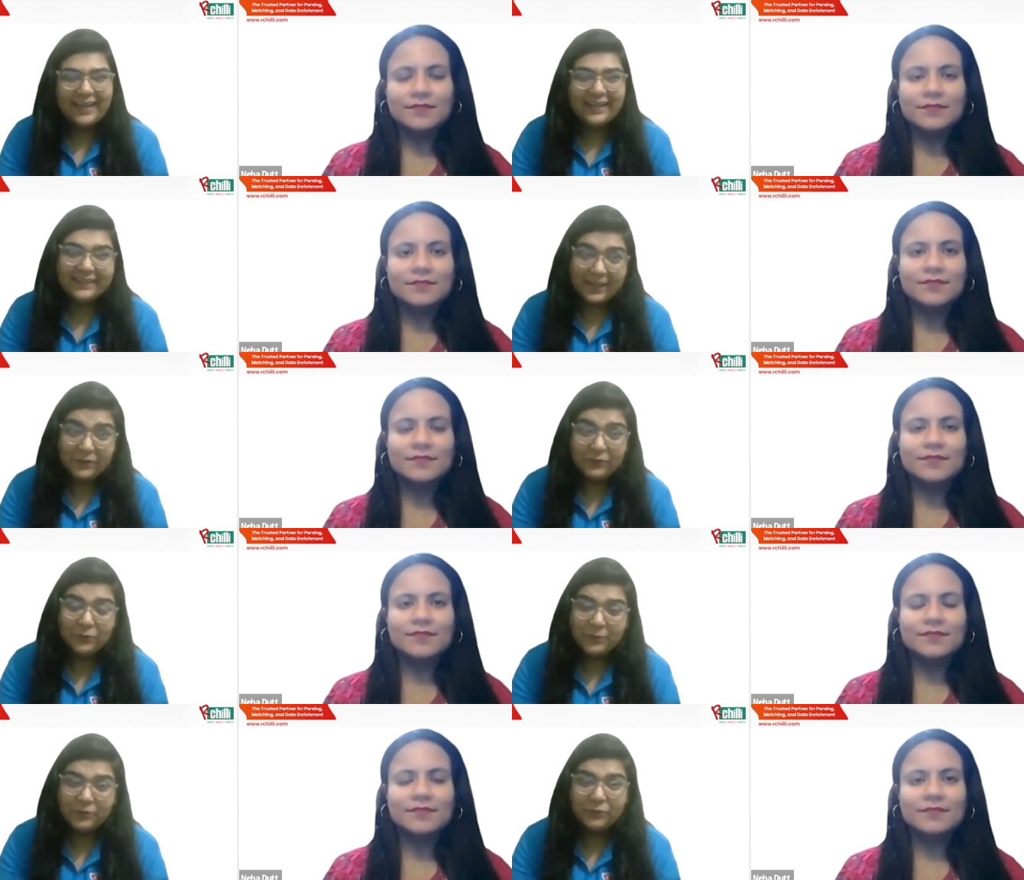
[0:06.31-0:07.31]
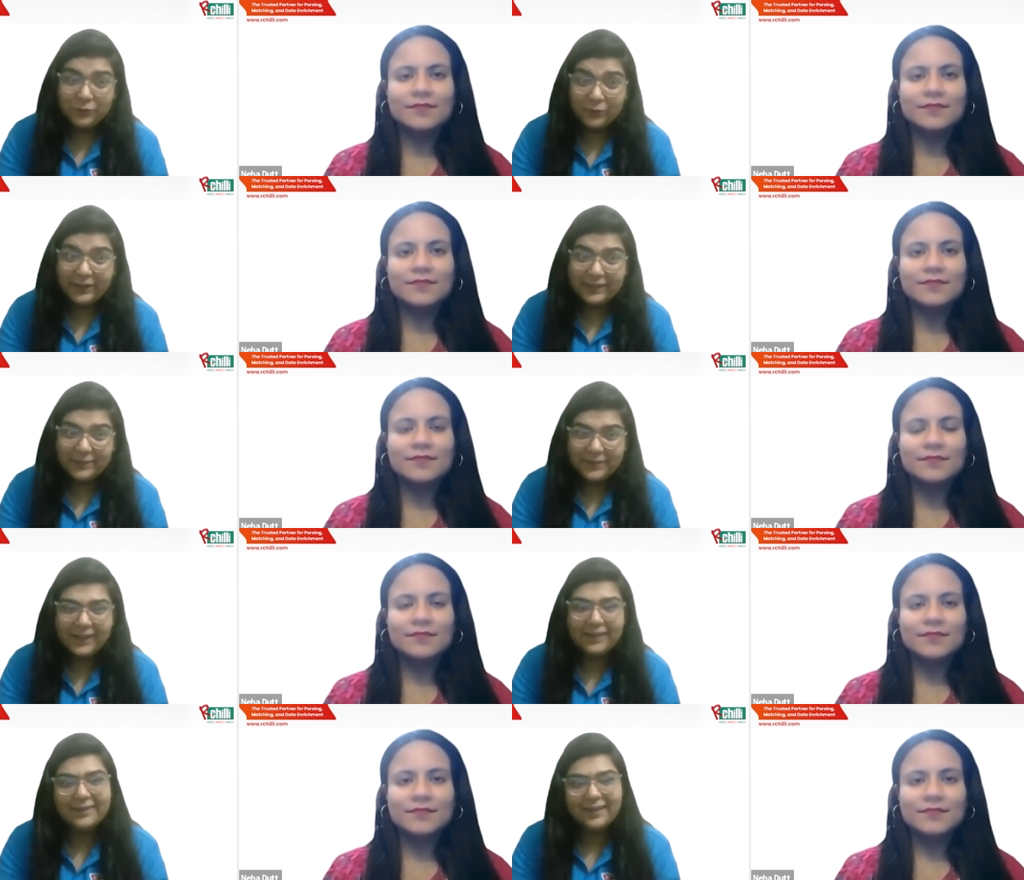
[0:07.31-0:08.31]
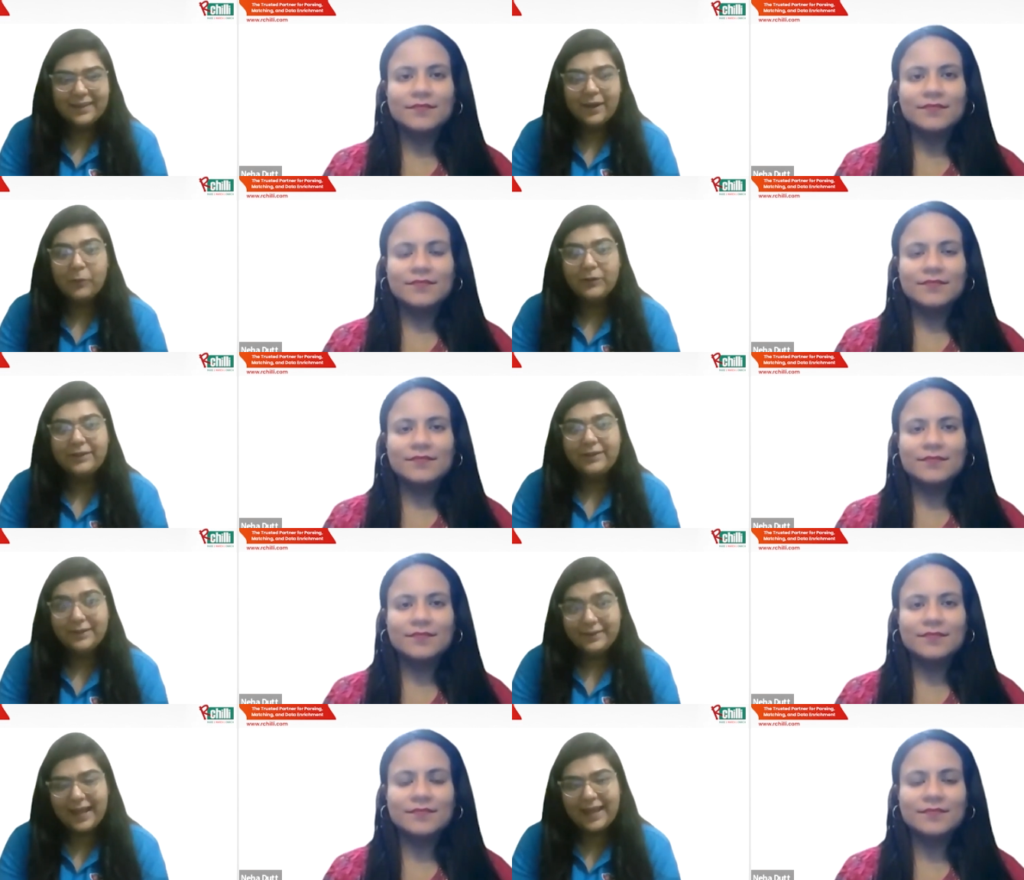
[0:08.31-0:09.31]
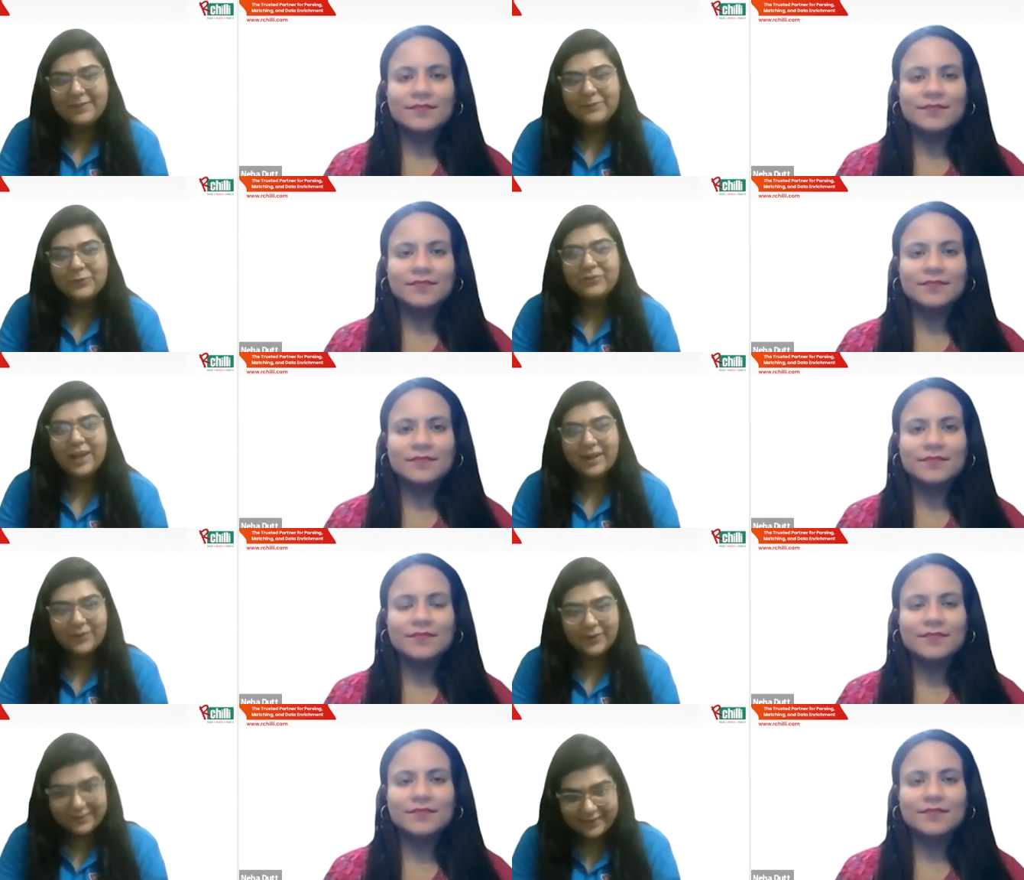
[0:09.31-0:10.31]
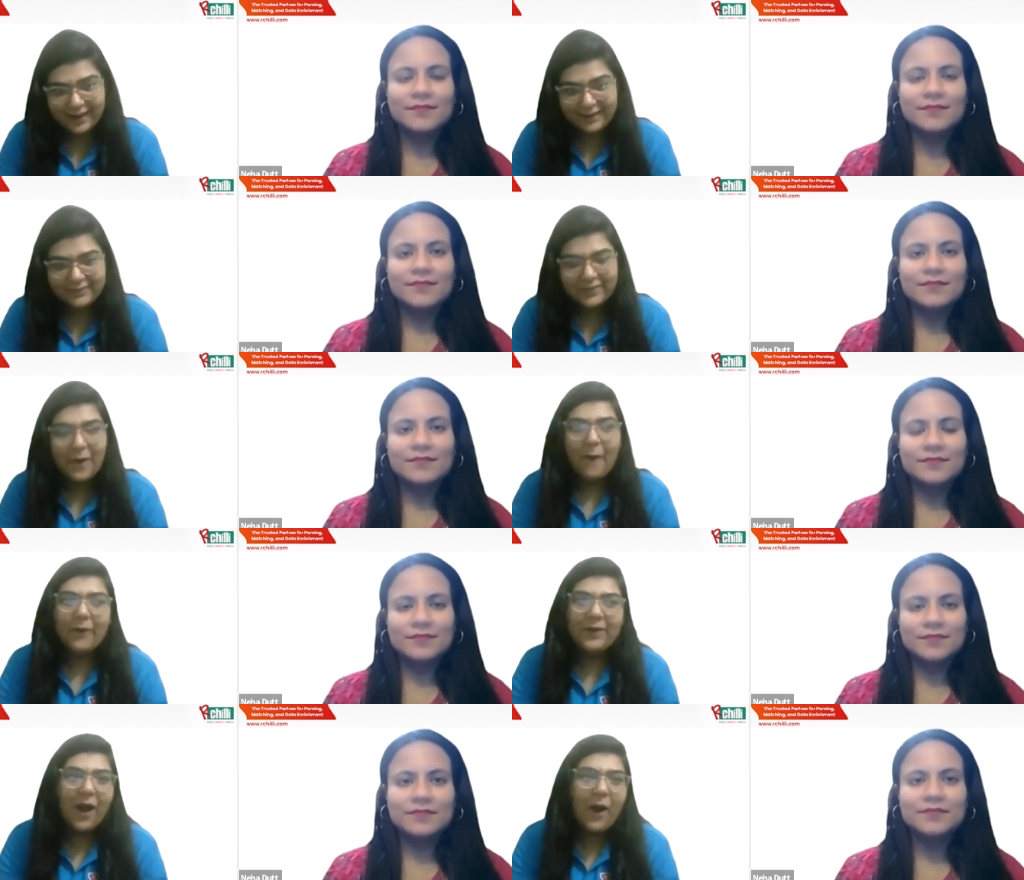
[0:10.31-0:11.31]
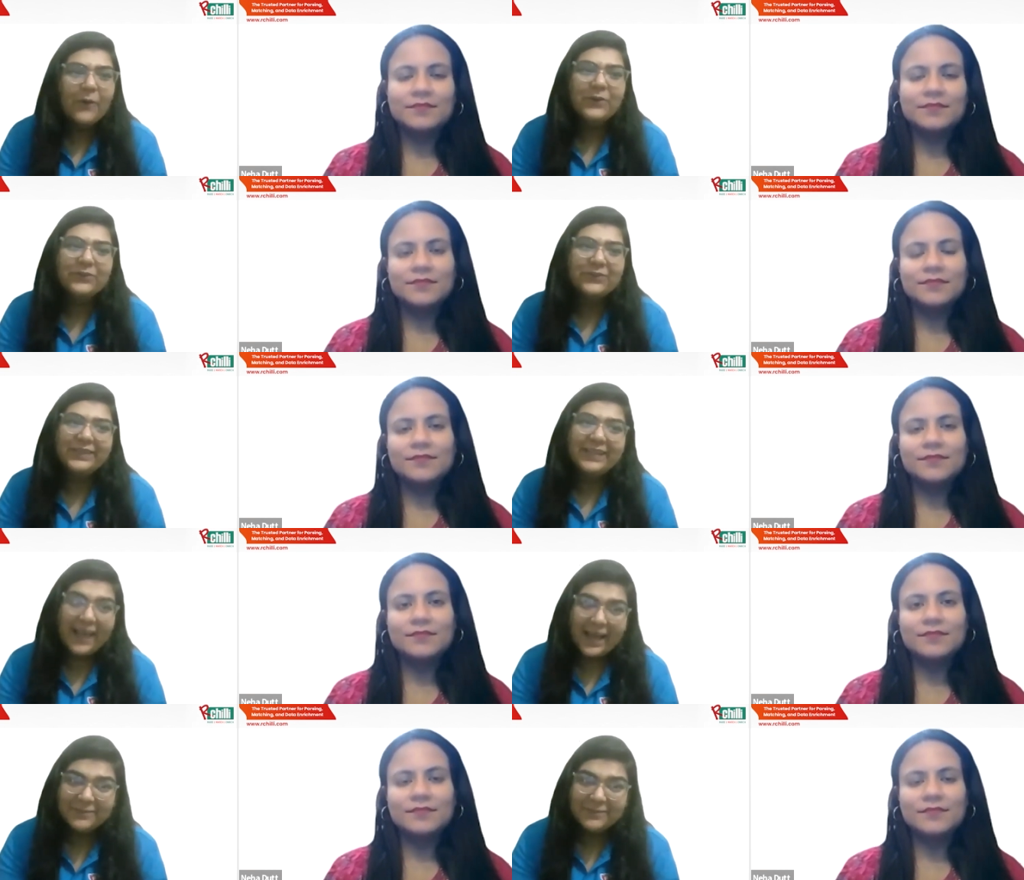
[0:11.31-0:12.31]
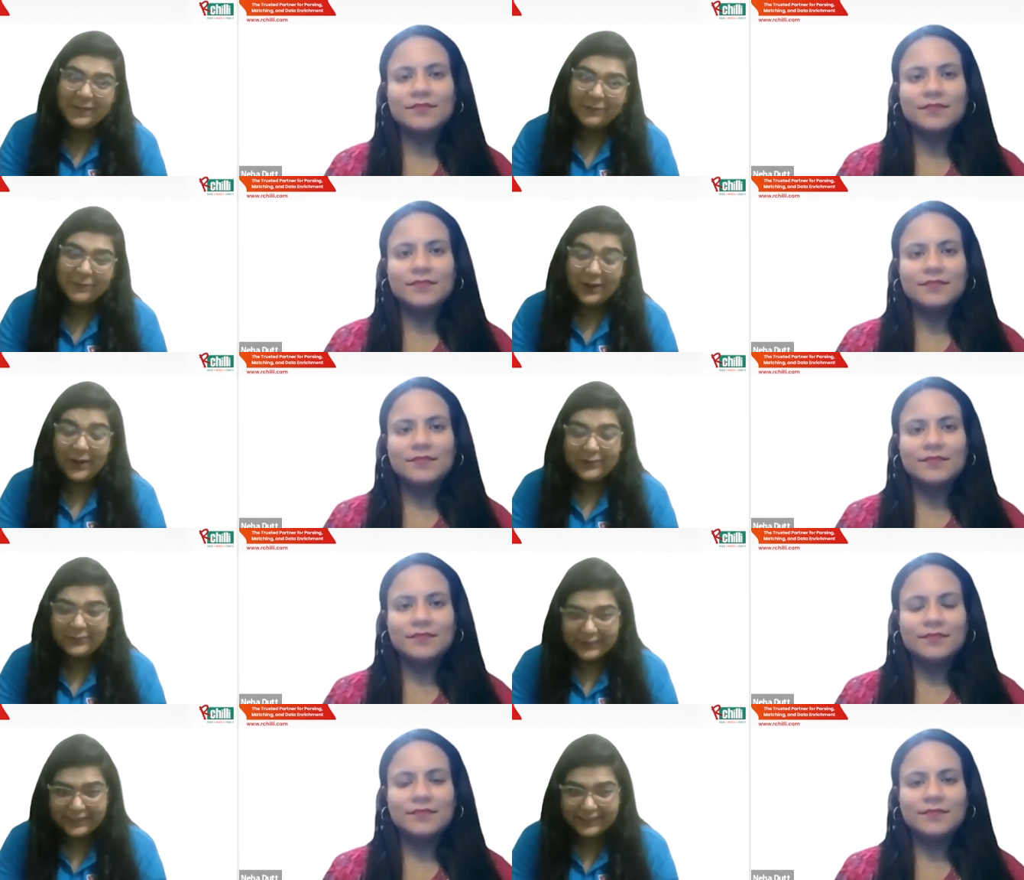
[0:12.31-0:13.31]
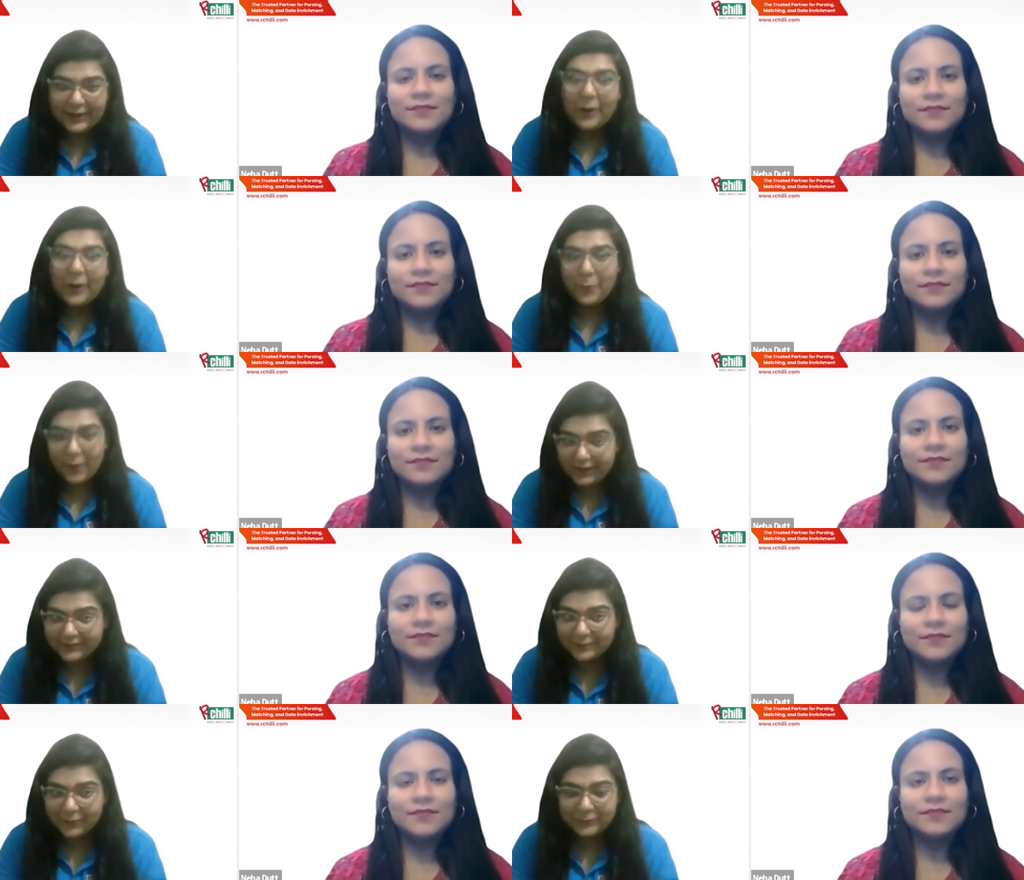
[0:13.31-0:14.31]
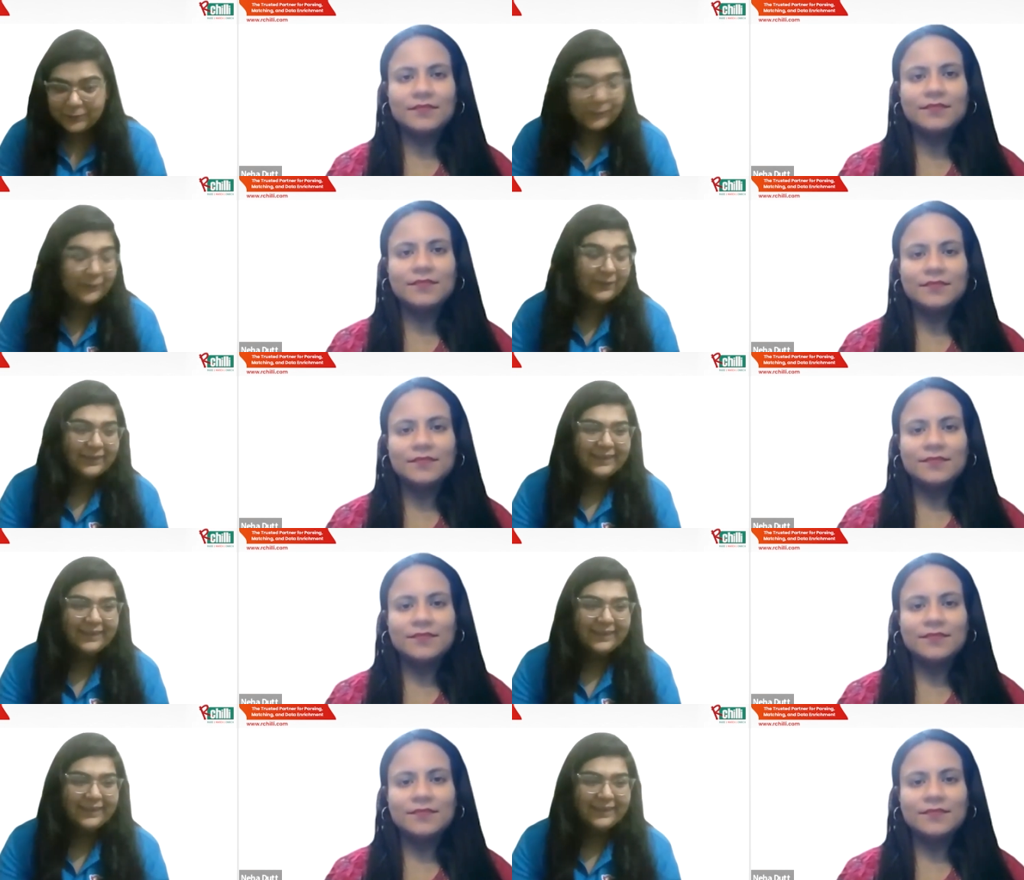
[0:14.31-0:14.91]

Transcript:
Speaker 1: And thank you so much for joining me and taking out time to share your insights on how your journey has been with RChilli. Welcome on board.